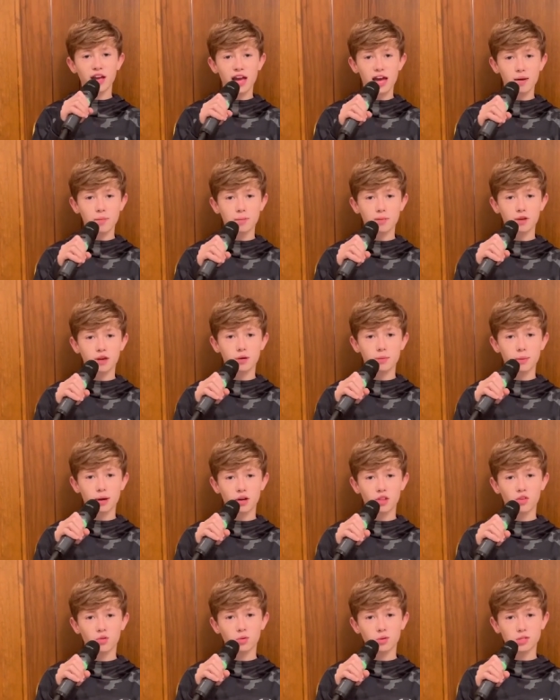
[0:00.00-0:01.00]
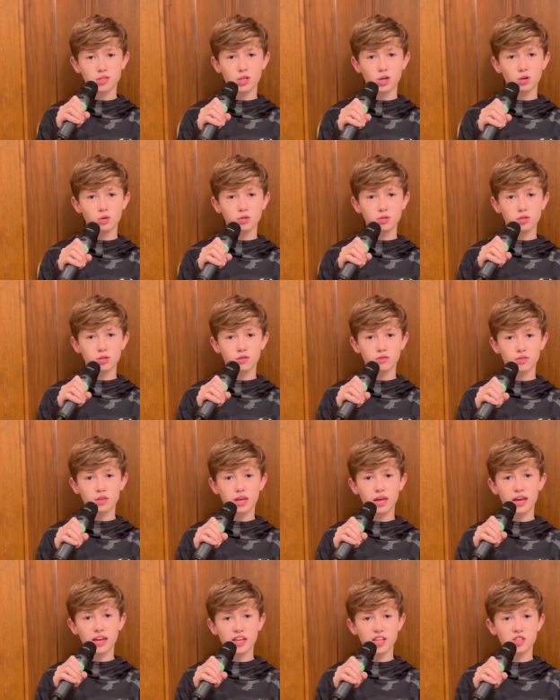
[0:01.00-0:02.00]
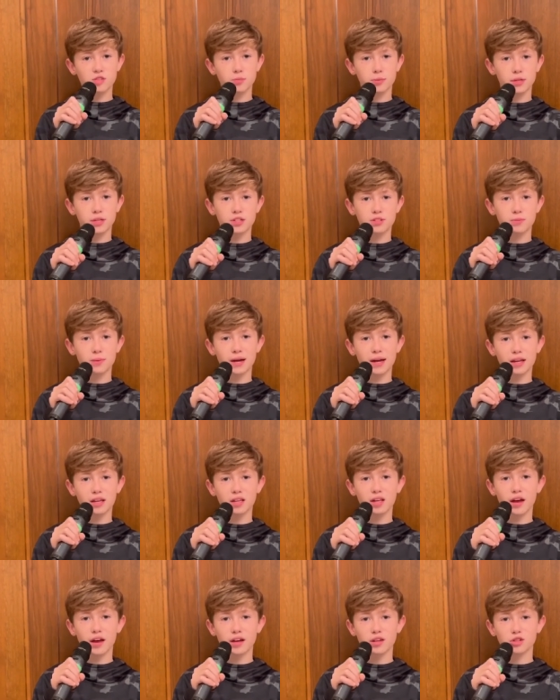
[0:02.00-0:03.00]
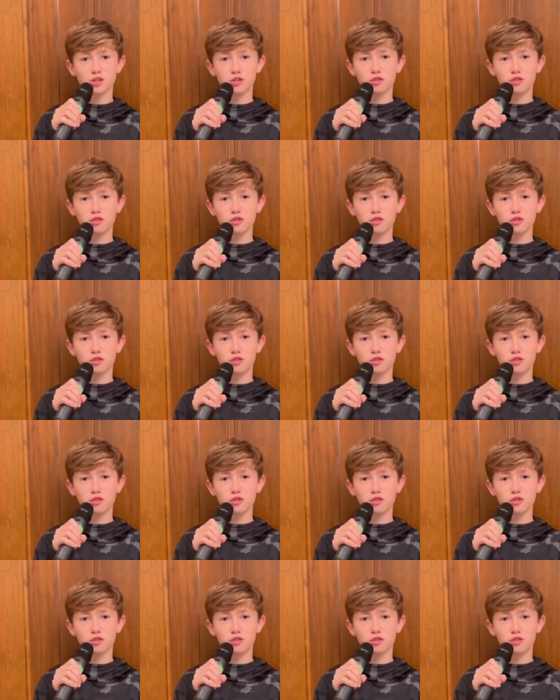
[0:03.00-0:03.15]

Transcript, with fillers: happy about the results of the case because my clients are